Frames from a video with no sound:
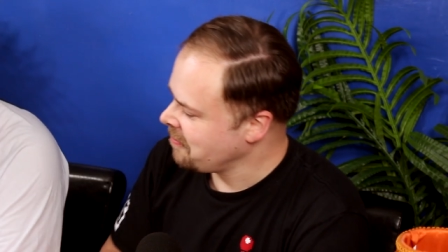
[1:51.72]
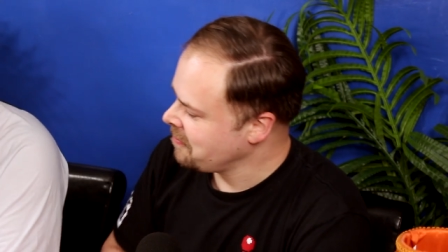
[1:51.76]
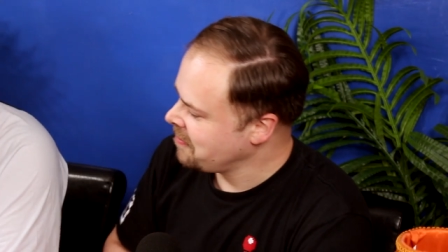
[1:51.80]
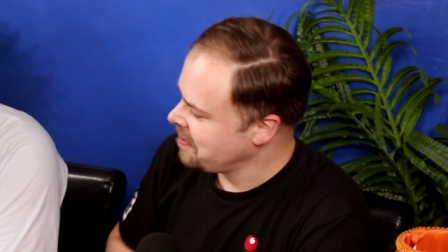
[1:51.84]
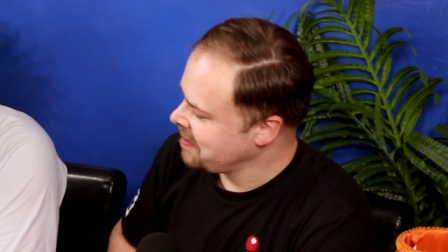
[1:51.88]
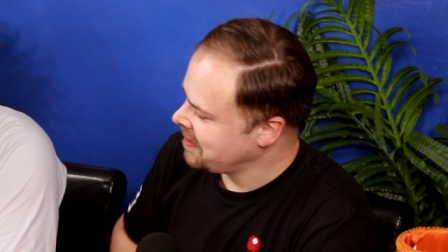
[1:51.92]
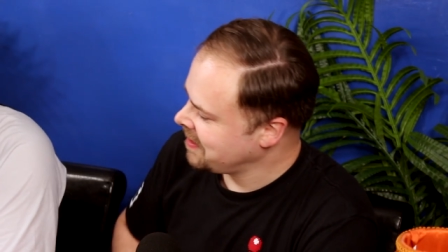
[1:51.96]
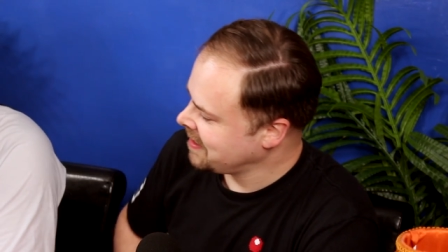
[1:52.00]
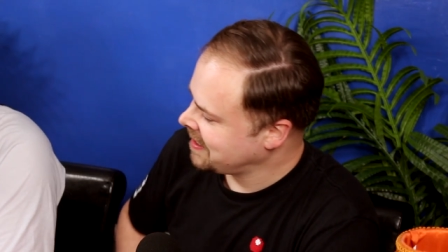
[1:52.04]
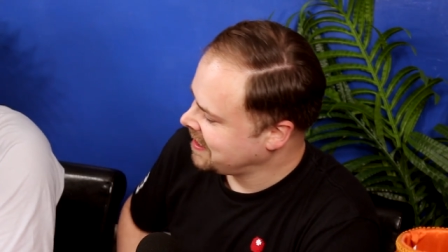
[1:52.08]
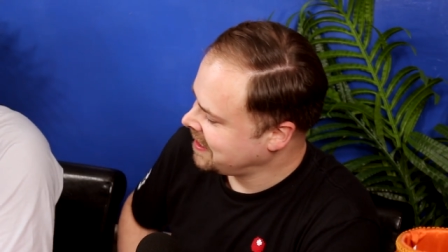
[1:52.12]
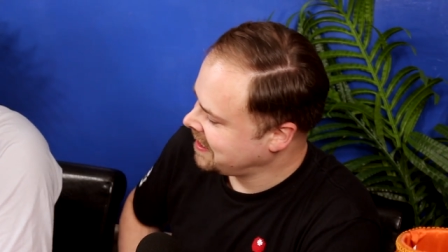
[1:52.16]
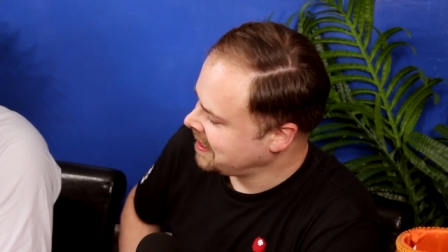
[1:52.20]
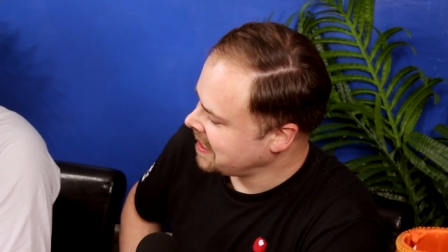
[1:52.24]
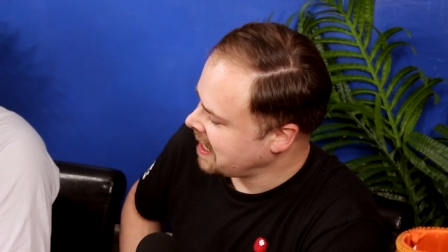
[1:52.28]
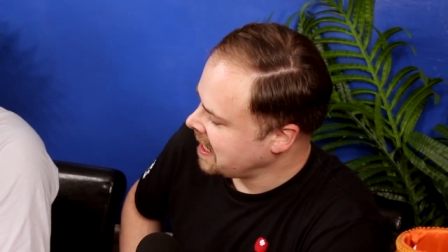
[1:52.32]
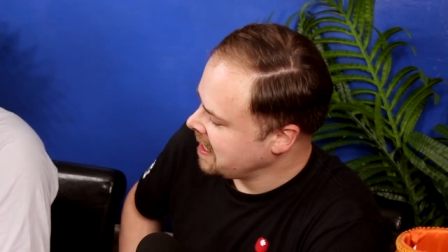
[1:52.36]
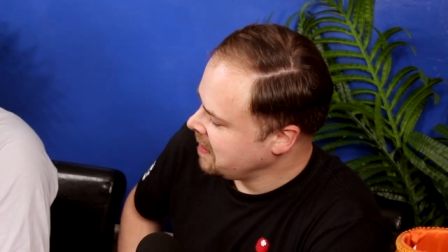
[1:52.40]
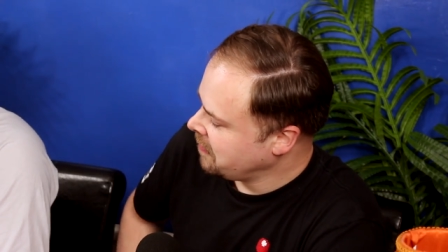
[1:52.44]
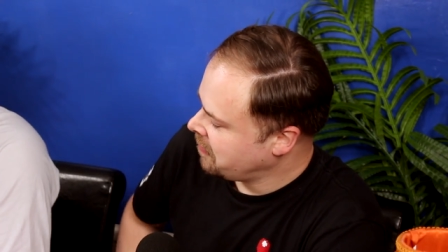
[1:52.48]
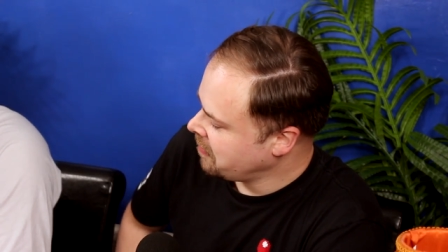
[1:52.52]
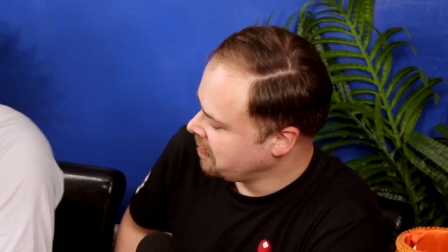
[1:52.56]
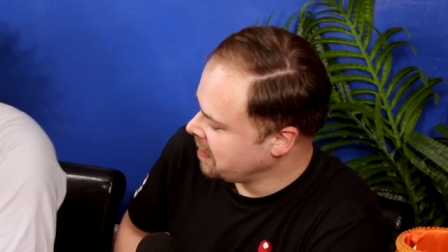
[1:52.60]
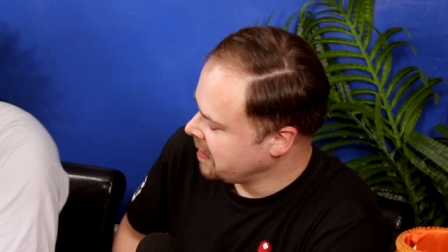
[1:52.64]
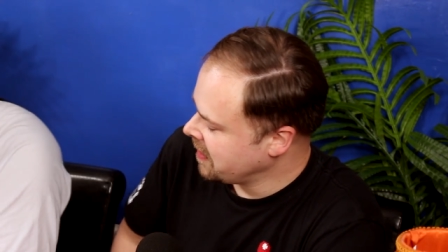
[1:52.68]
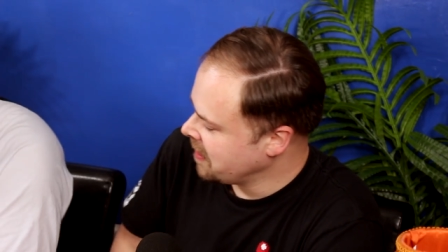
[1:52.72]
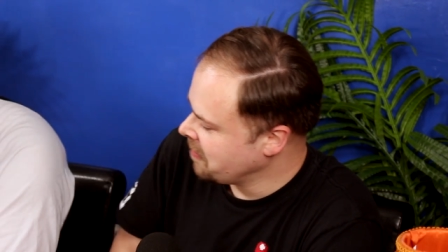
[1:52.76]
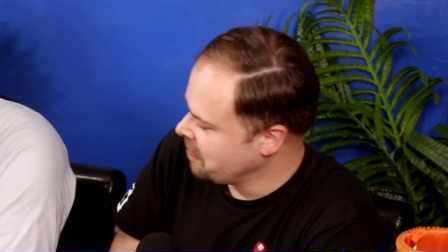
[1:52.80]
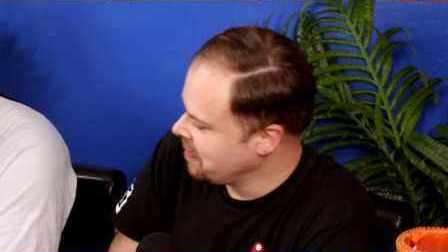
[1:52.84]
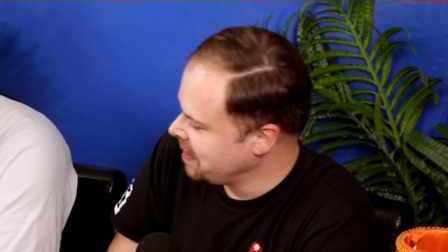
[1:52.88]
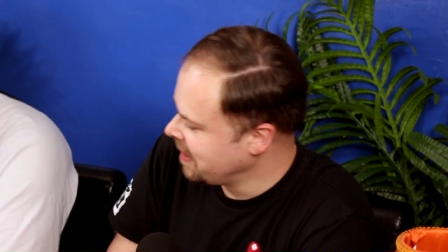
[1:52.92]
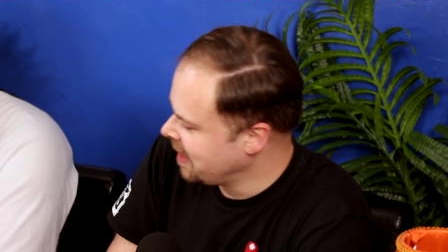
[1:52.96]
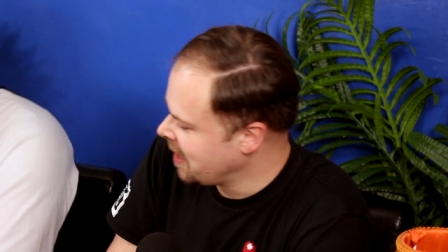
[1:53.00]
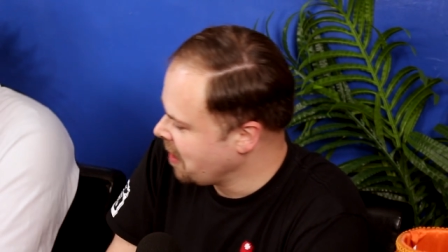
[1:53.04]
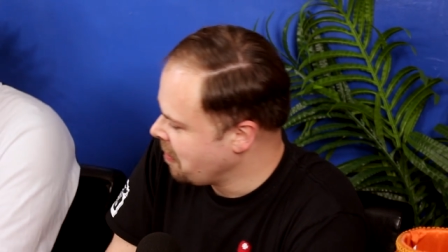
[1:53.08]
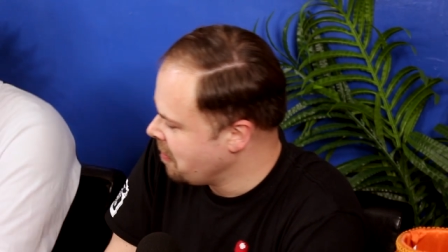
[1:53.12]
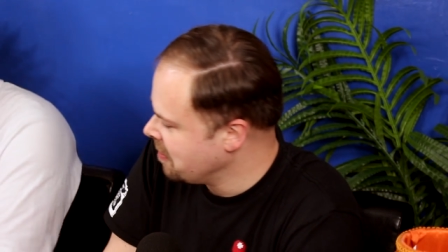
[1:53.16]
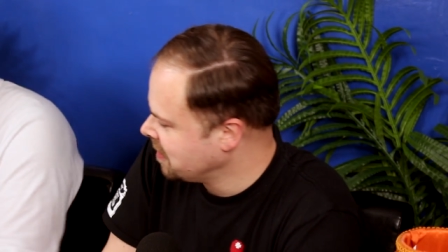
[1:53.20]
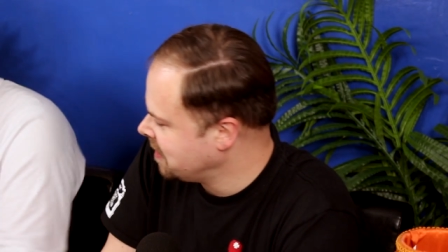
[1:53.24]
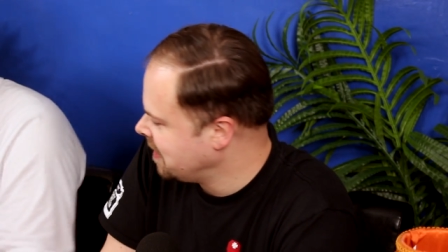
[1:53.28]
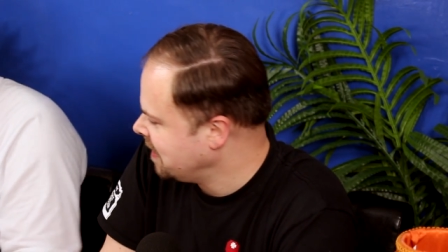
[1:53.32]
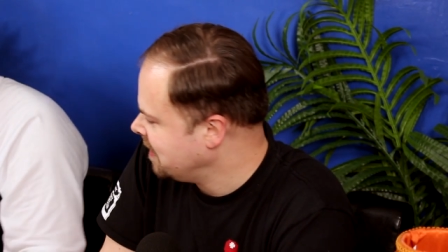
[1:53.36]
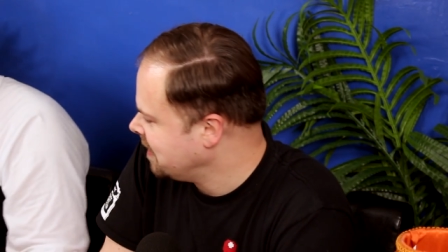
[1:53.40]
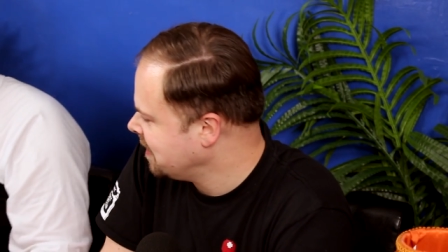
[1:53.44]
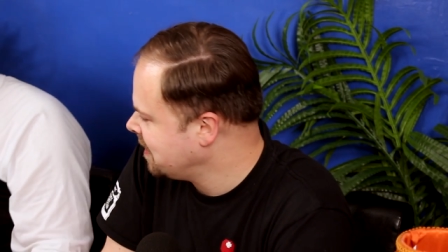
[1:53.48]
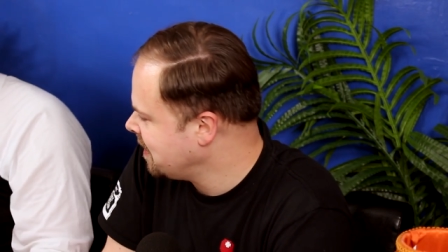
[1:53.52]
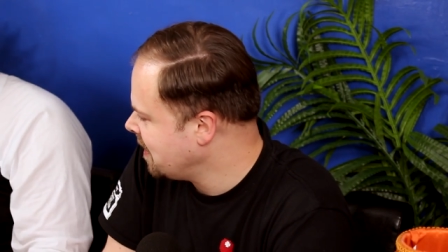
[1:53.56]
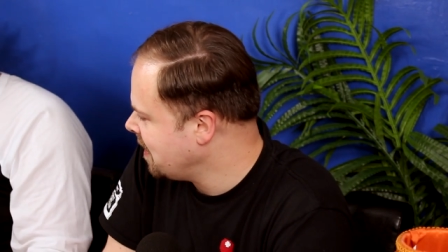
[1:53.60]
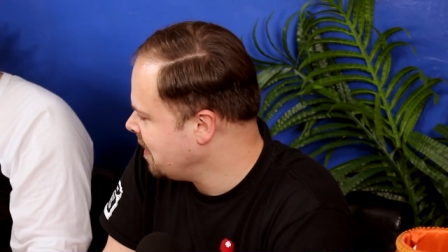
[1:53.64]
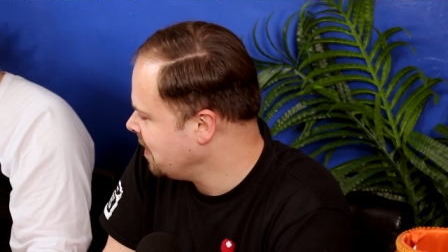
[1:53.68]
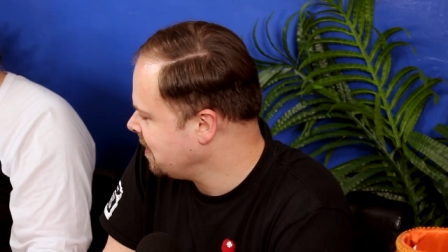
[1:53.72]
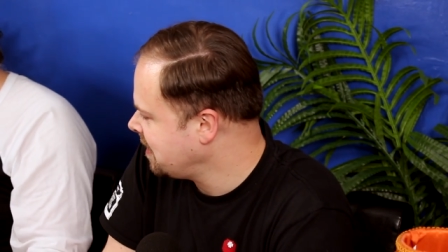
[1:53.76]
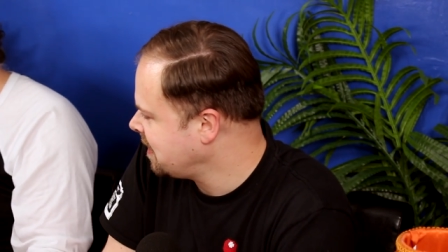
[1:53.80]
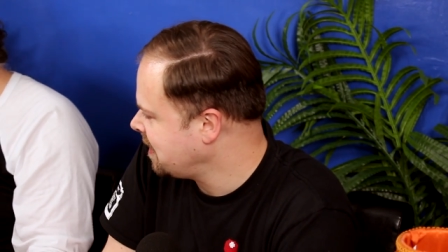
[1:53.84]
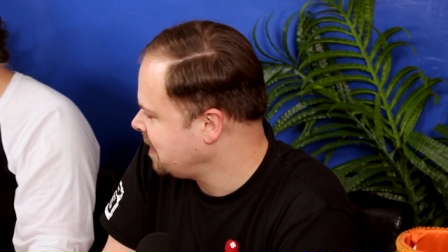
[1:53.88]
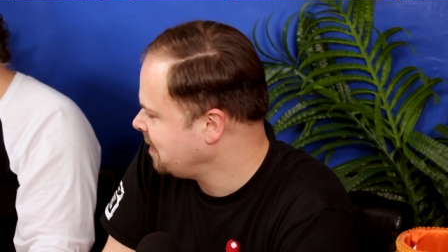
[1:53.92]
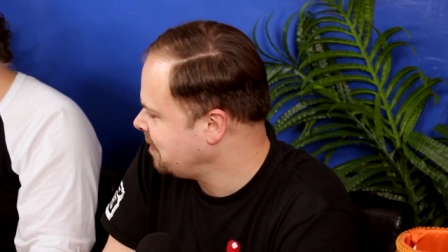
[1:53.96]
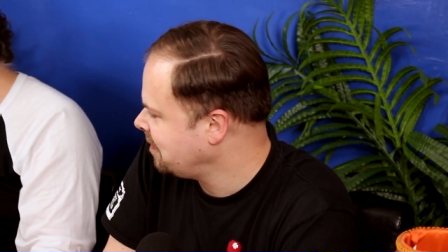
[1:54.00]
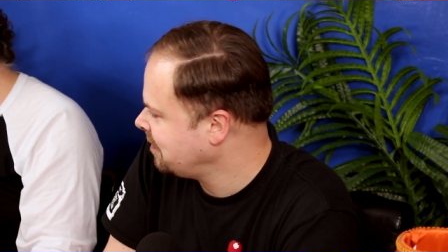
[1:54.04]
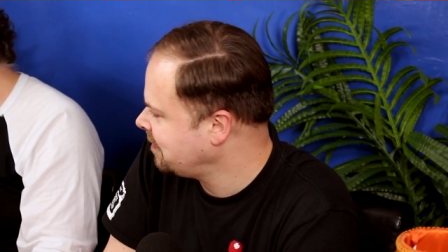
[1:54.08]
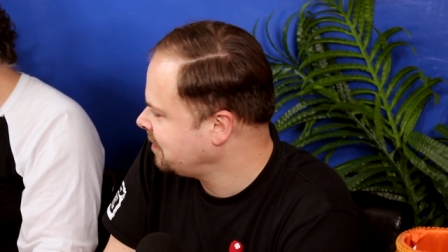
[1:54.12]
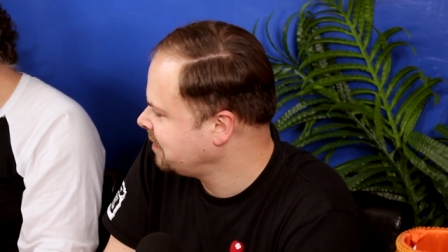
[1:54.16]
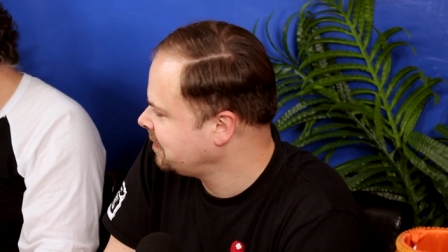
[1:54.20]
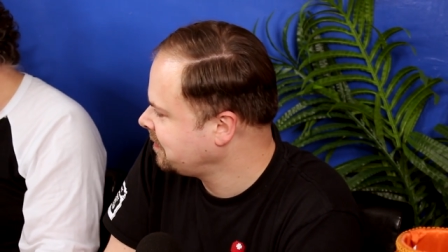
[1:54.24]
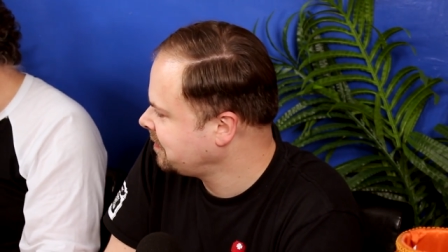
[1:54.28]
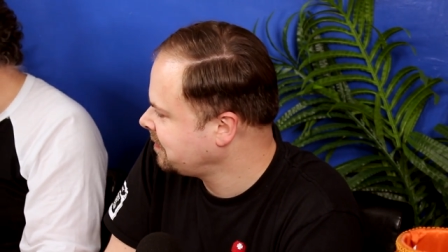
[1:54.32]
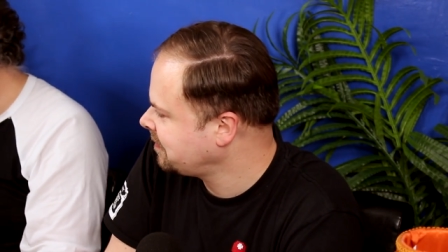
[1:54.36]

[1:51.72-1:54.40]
with a savoury, and then we can go on to desserts. Well, let's let's